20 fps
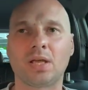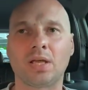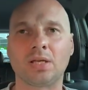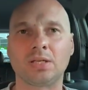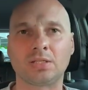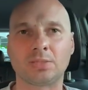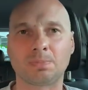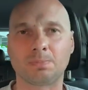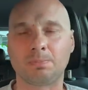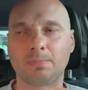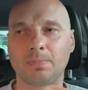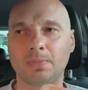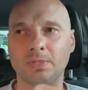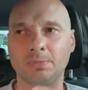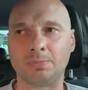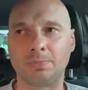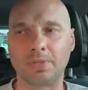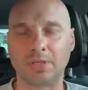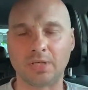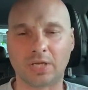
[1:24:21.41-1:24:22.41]
and he's
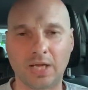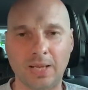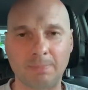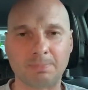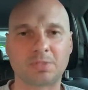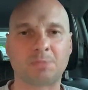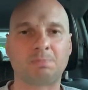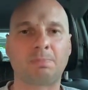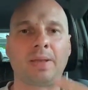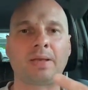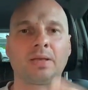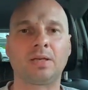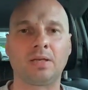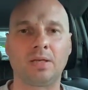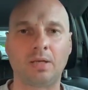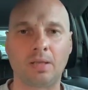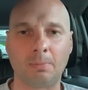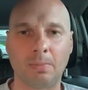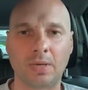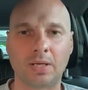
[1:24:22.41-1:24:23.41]
been kept
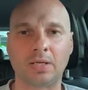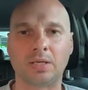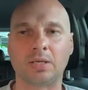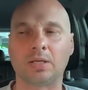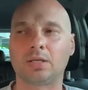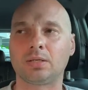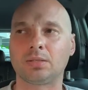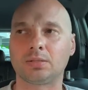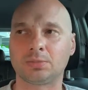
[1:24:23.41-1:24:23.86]
spending the money